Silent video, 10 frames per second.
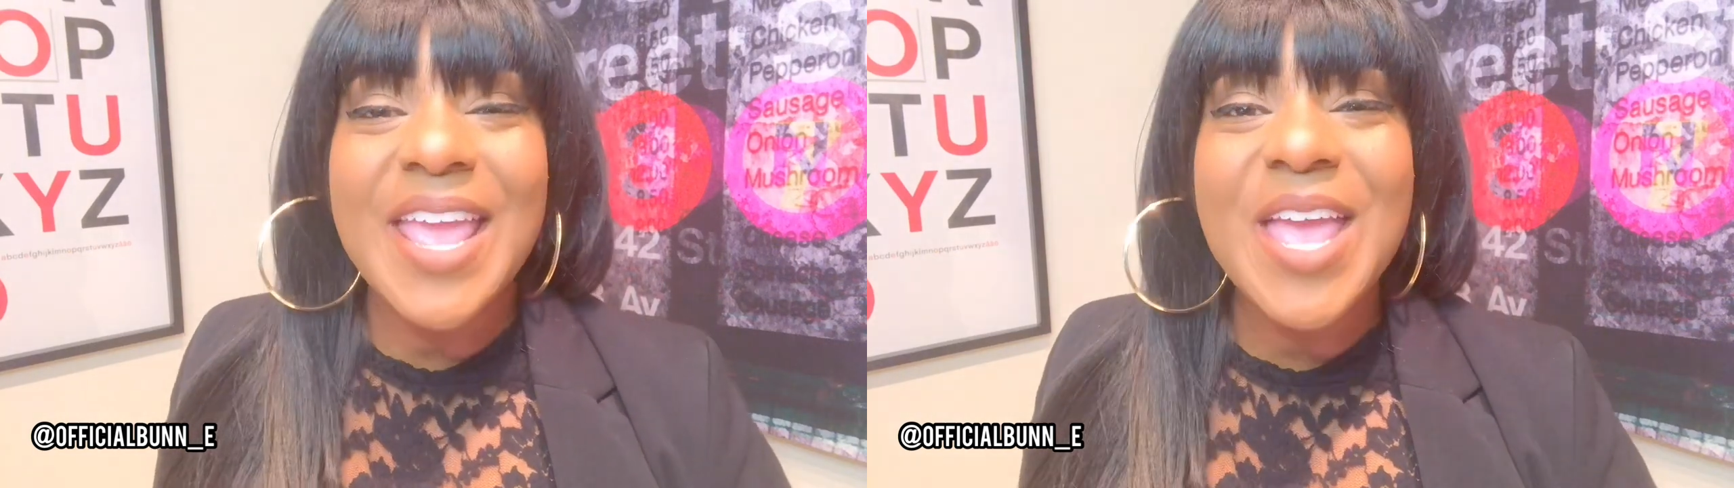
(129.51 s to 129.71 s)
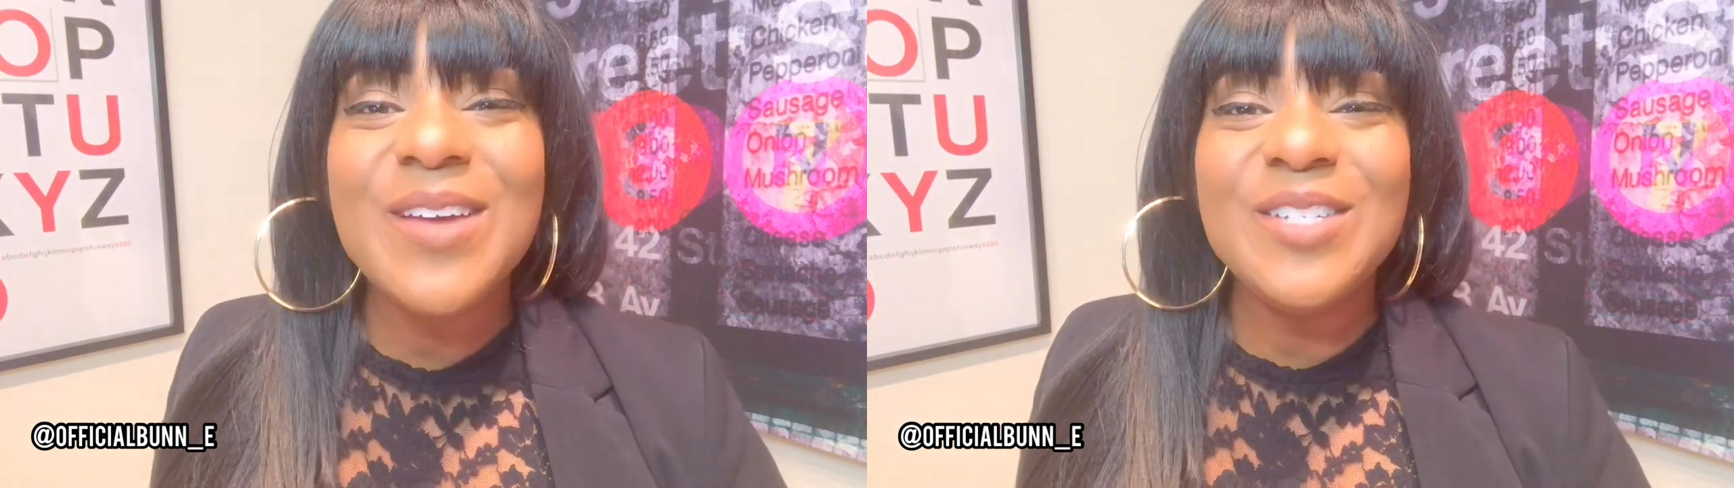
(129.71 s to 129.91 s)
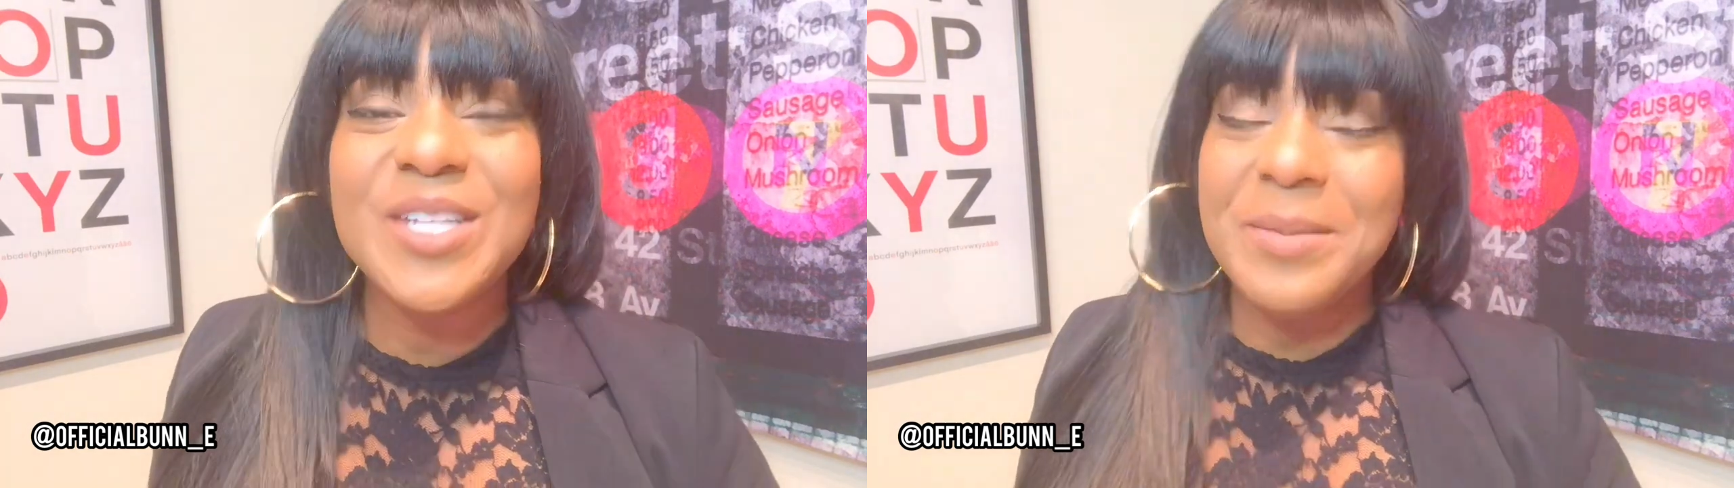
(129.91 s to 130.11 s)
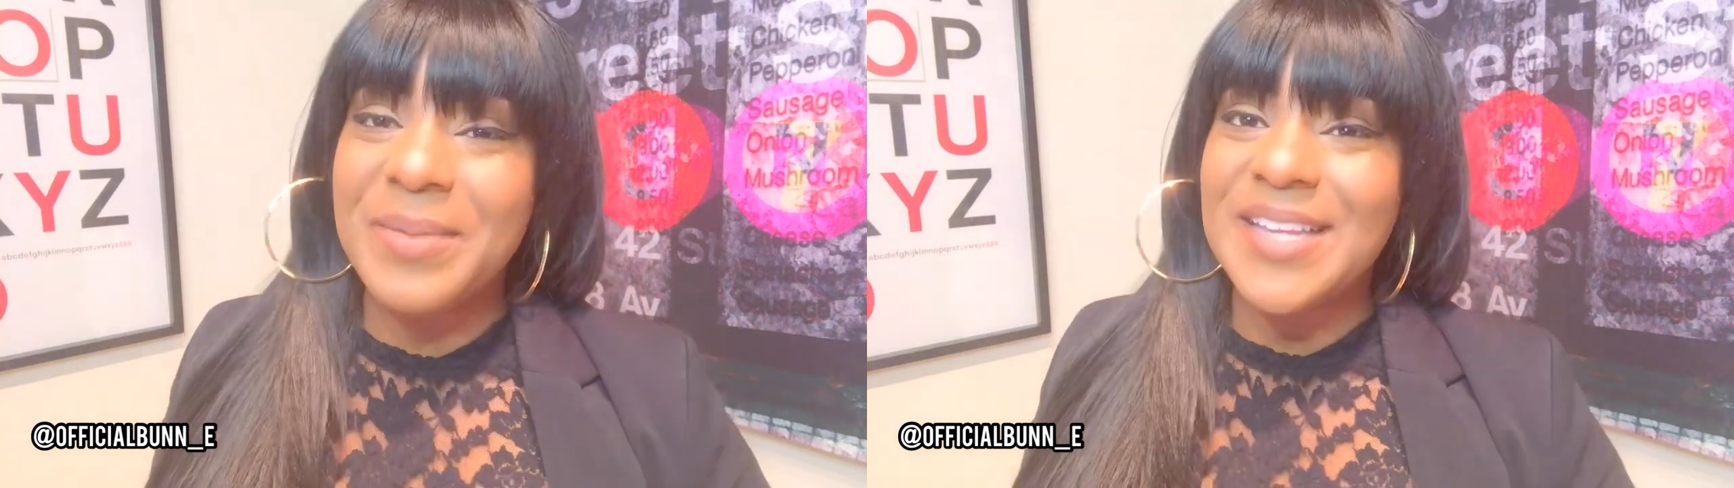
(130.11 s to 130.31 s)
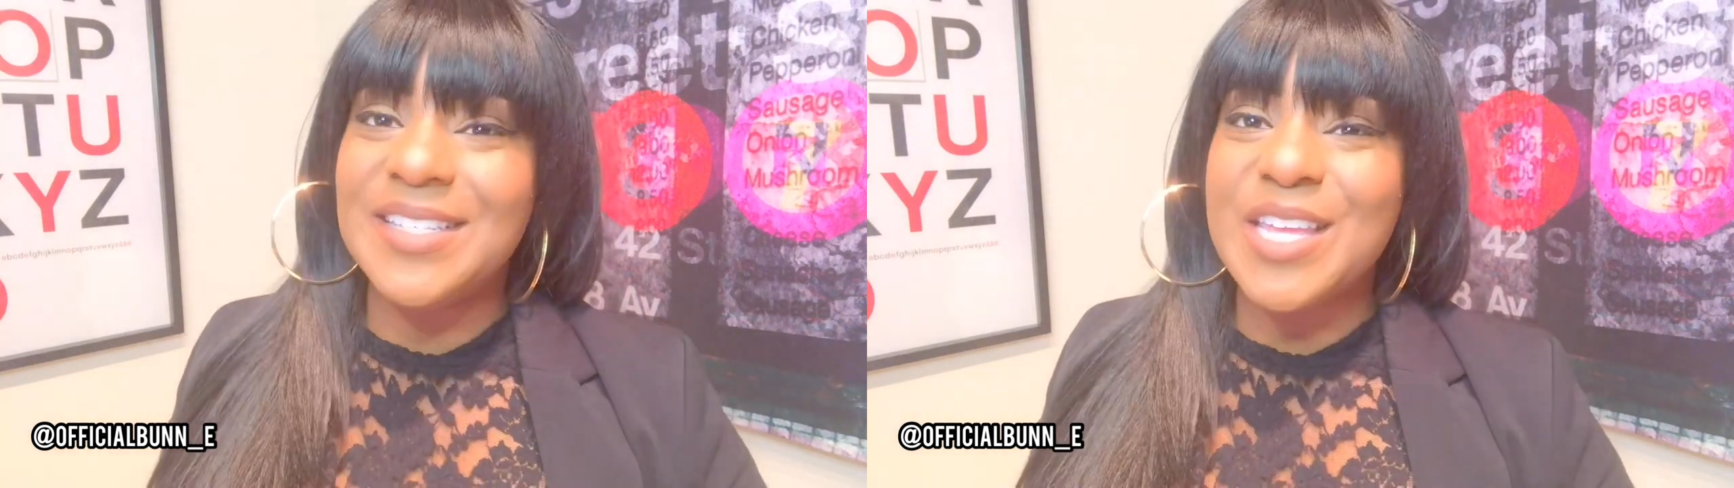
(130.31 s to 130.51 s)

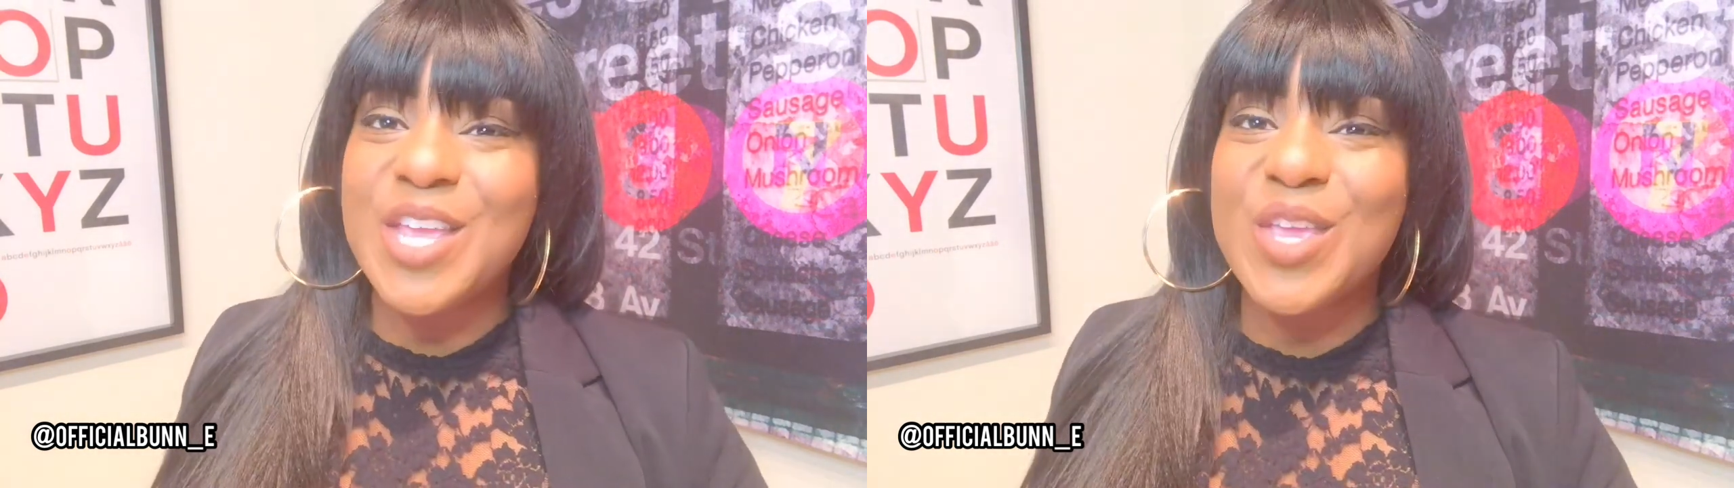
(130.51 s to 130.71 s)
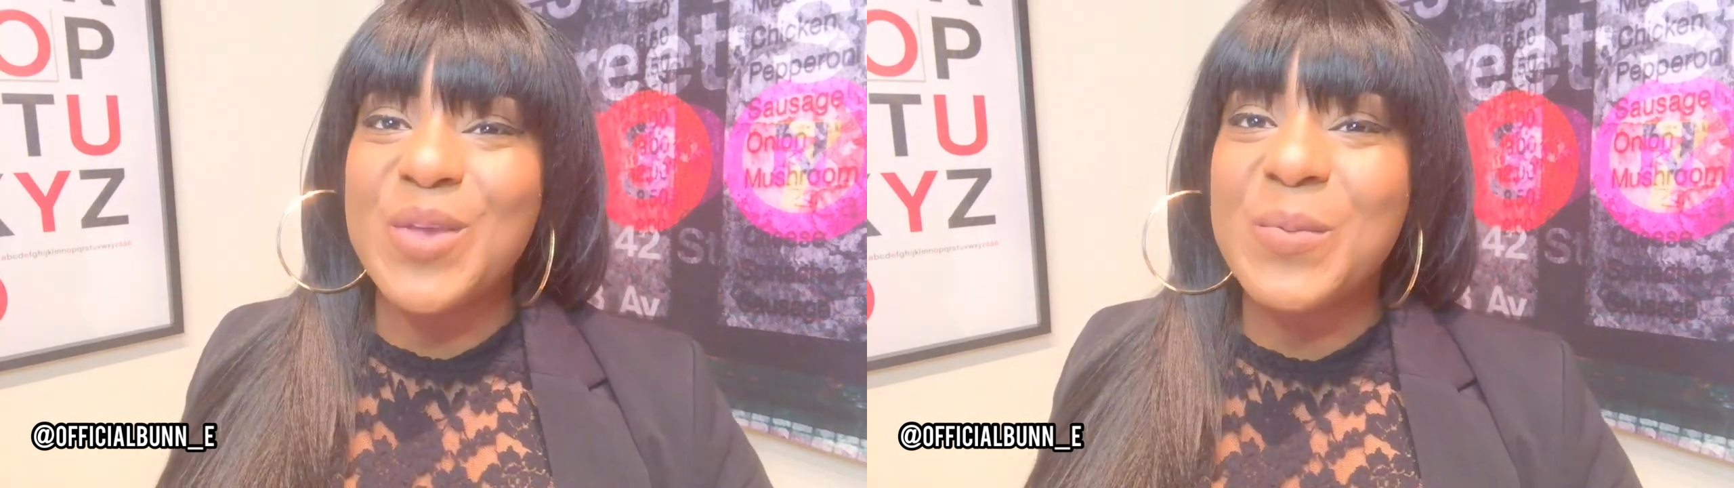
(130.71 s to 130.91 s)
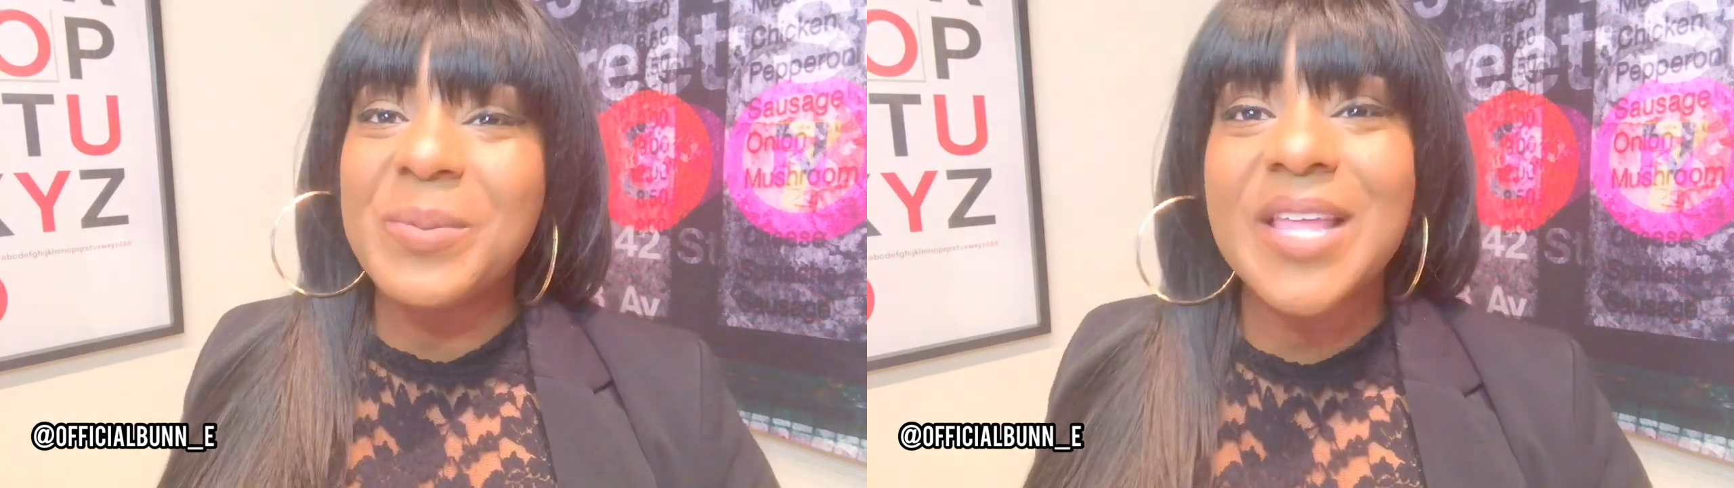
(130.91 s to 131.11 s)
LGBTQ